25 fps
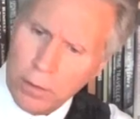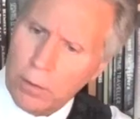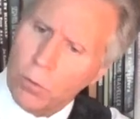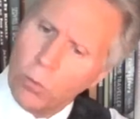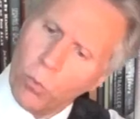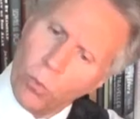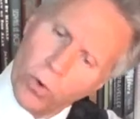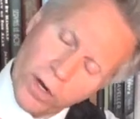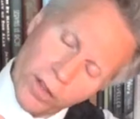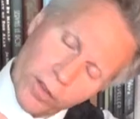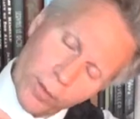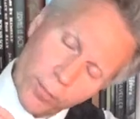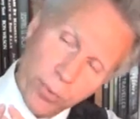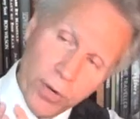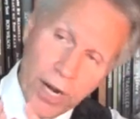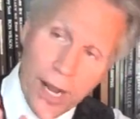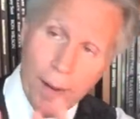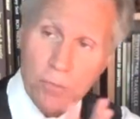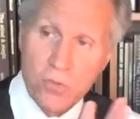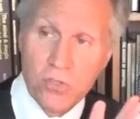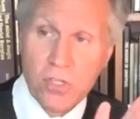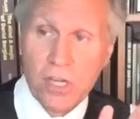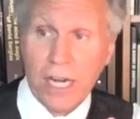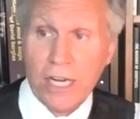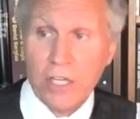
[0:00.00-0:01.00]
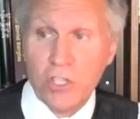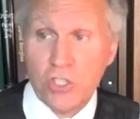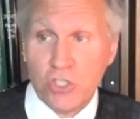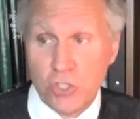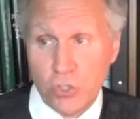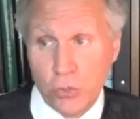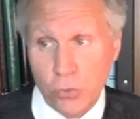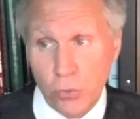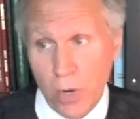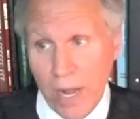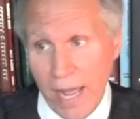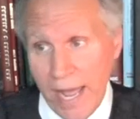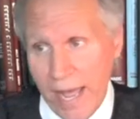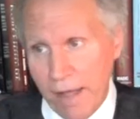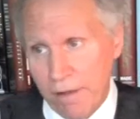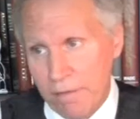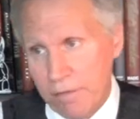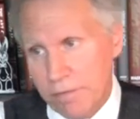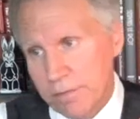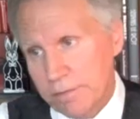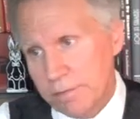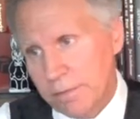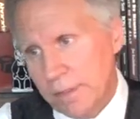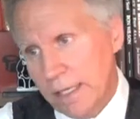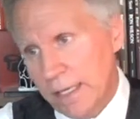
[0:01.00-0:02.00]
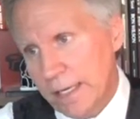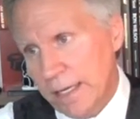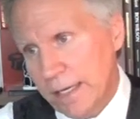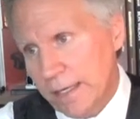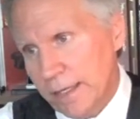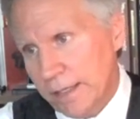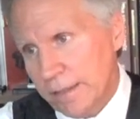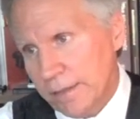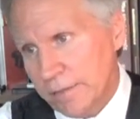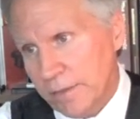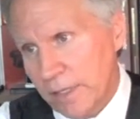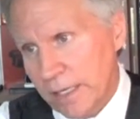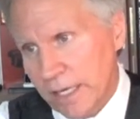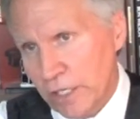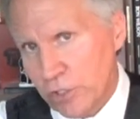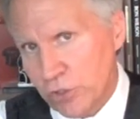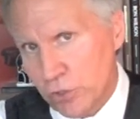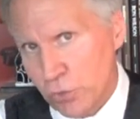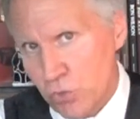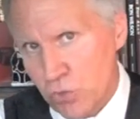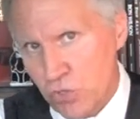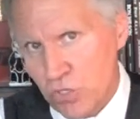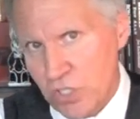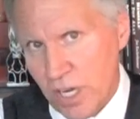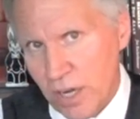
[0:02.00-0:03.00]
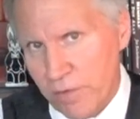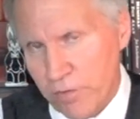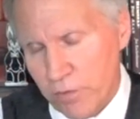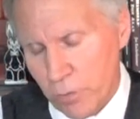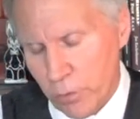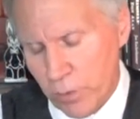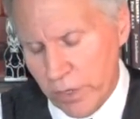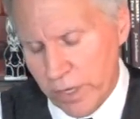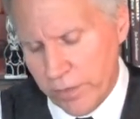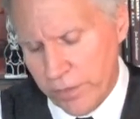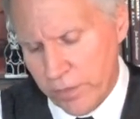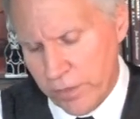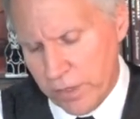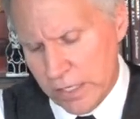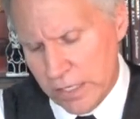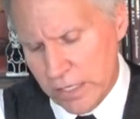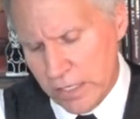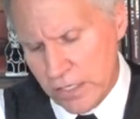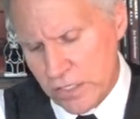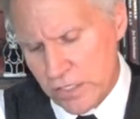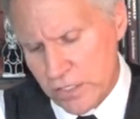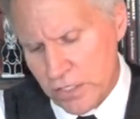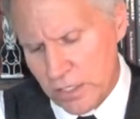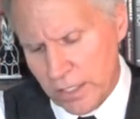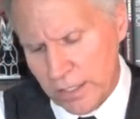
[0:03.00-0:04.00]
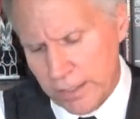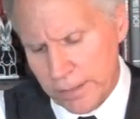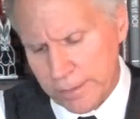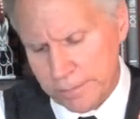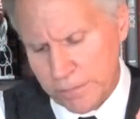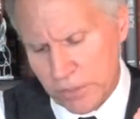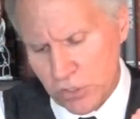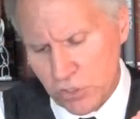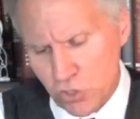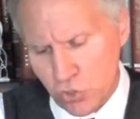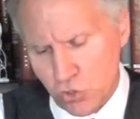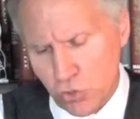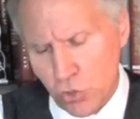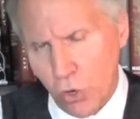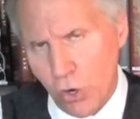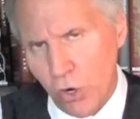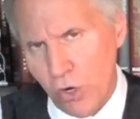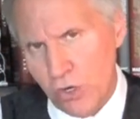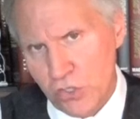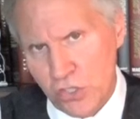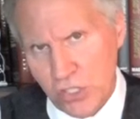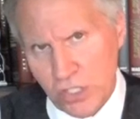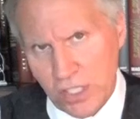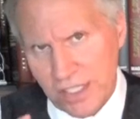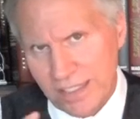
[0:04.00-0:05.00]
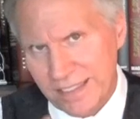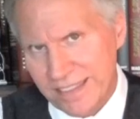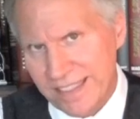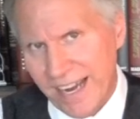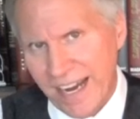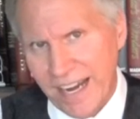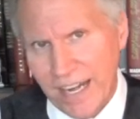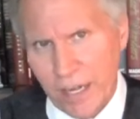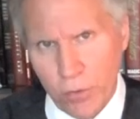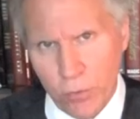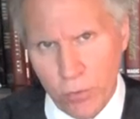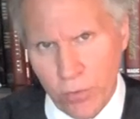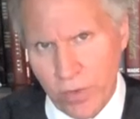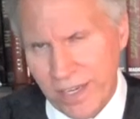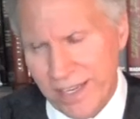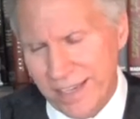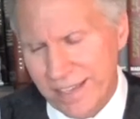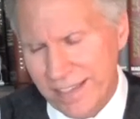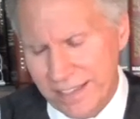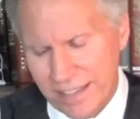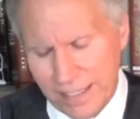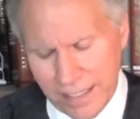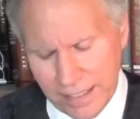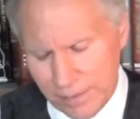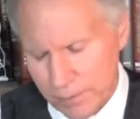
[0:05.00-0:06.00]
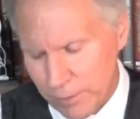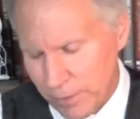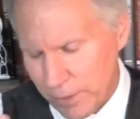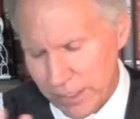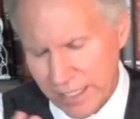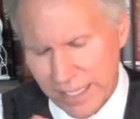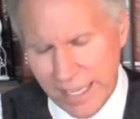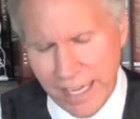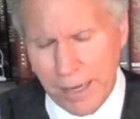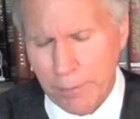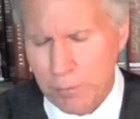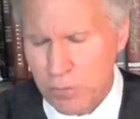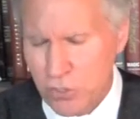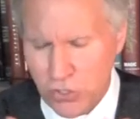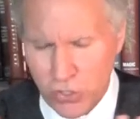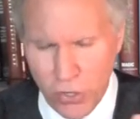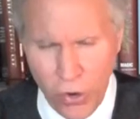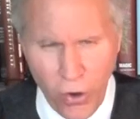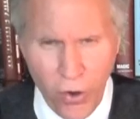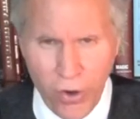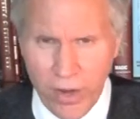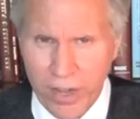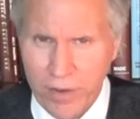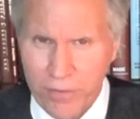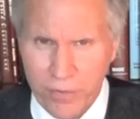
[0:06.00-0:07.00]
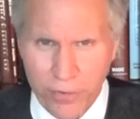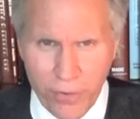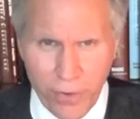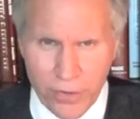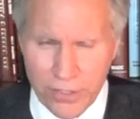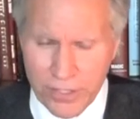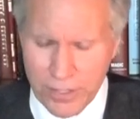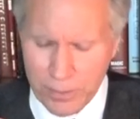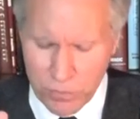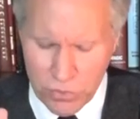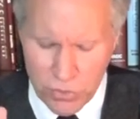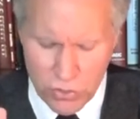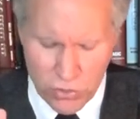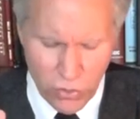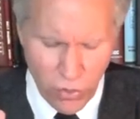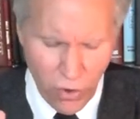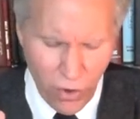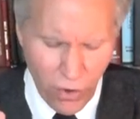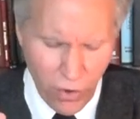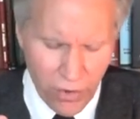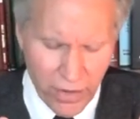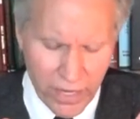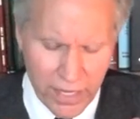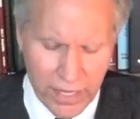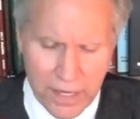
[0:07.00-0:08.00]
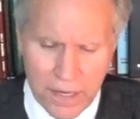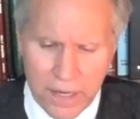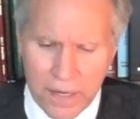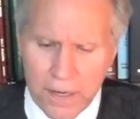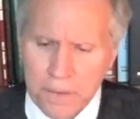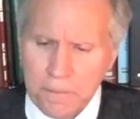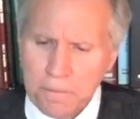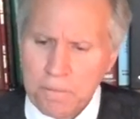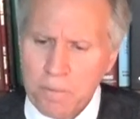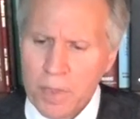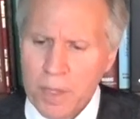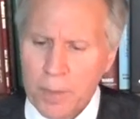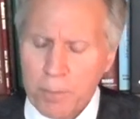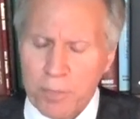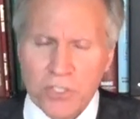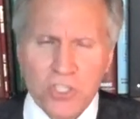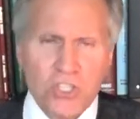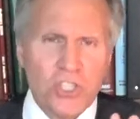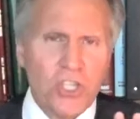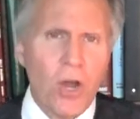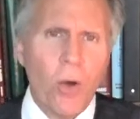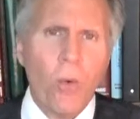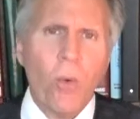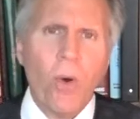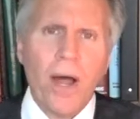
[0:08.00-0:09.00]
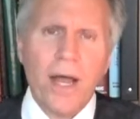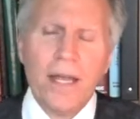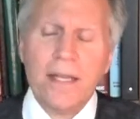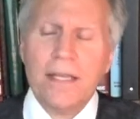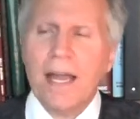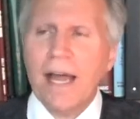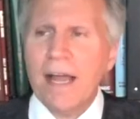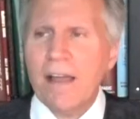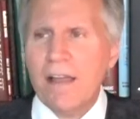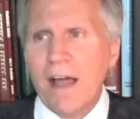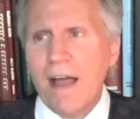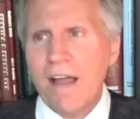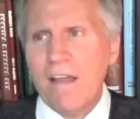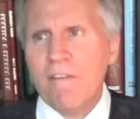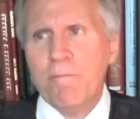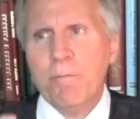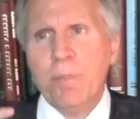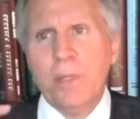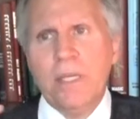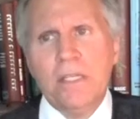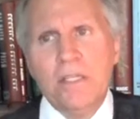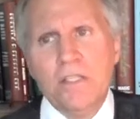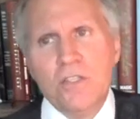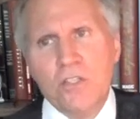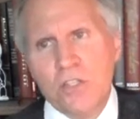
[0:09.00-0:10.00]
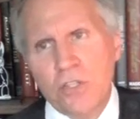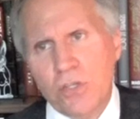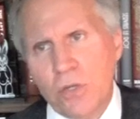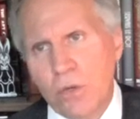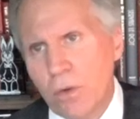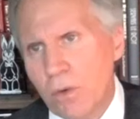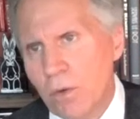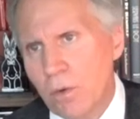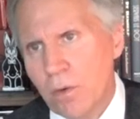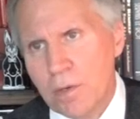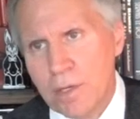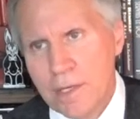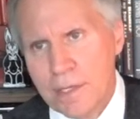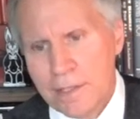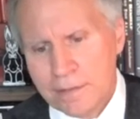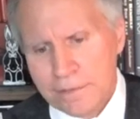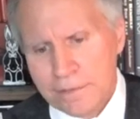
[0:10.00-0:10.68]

one of the problems that I do have, that I do suffer with, is nausea, diarrhea. And again, I'm sorry, folks, I'm sorry. But you know what? I've been to,